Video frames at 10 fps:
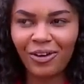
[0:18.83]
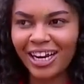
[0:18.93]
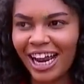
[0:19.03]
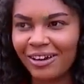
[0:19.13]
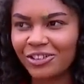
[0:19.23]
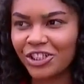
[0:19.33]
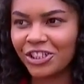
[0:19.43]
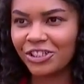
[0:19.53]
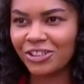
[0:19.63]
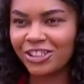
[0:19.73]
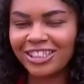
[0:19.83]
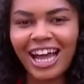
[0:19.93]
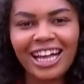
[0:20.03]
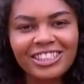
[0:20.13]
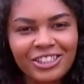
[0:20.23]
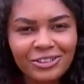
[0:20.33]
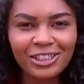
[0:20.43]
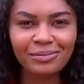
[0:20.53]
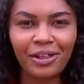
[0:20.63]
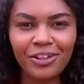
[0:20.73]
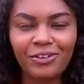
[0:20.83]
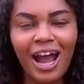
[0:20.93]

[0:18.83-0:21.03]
Right now, she's not too smelly.